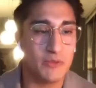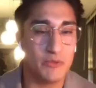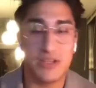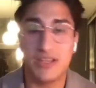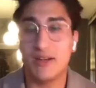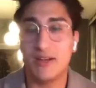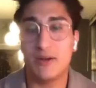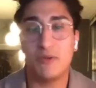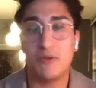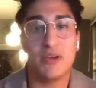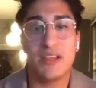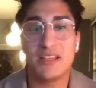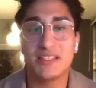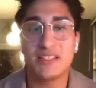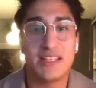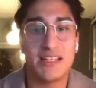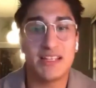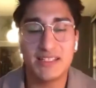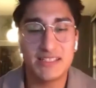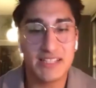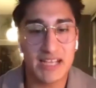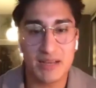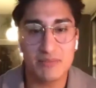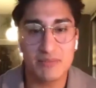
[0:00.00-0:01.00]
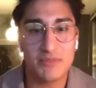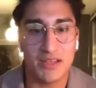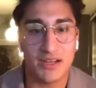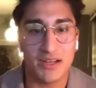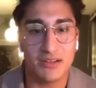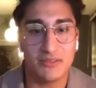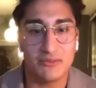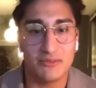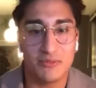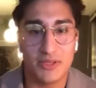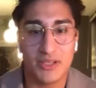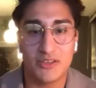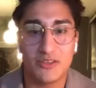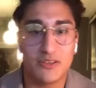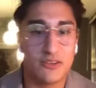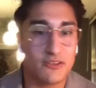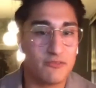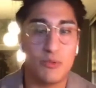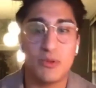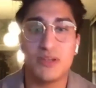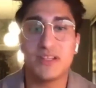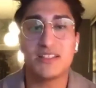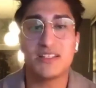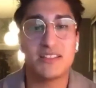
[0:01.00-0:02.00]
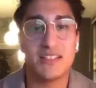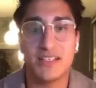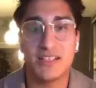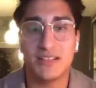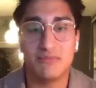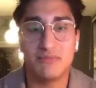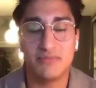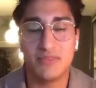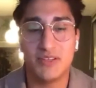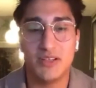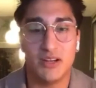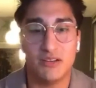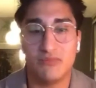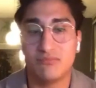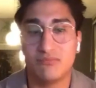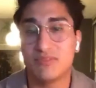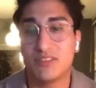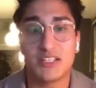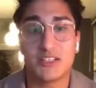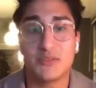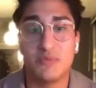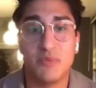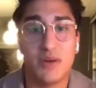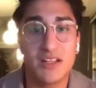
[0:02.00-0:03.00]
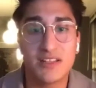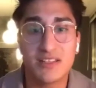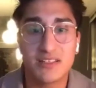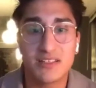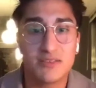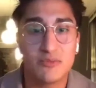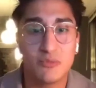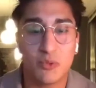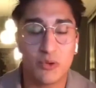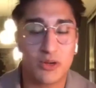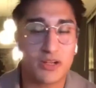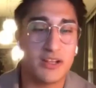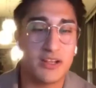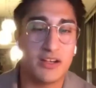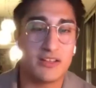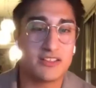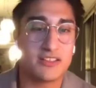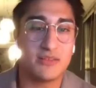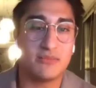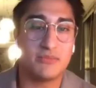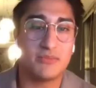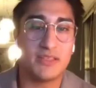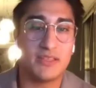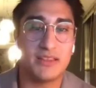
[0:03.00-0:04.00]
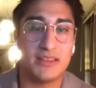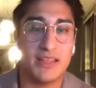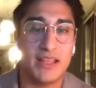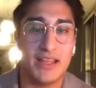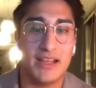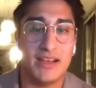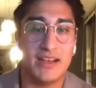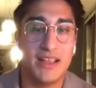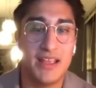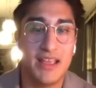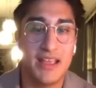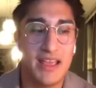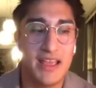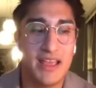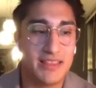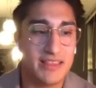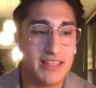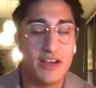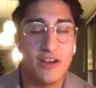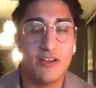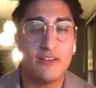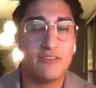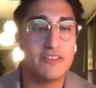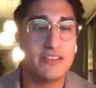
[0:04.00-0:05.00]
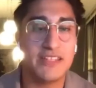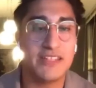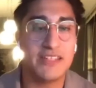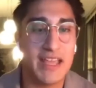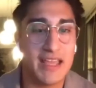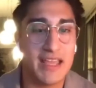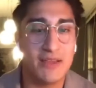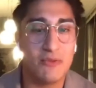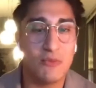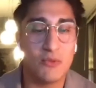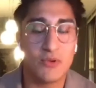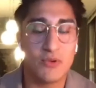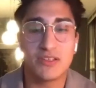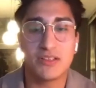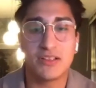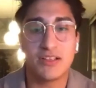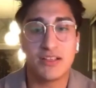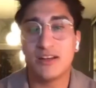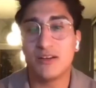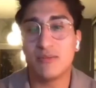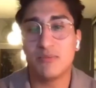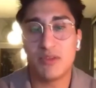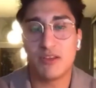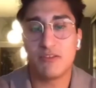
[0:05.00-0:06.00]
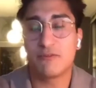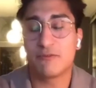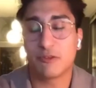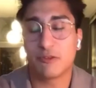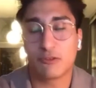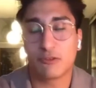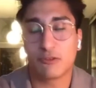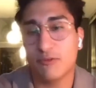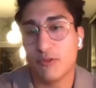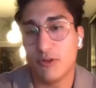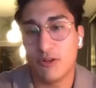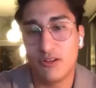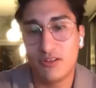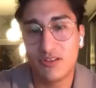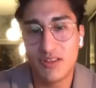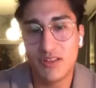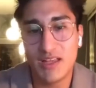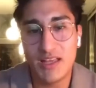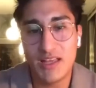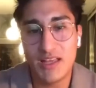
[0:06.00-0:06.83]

we didn't waste any time there. We could have wasted 6 months working on something that at the end of the day wasn't going to be fruitful.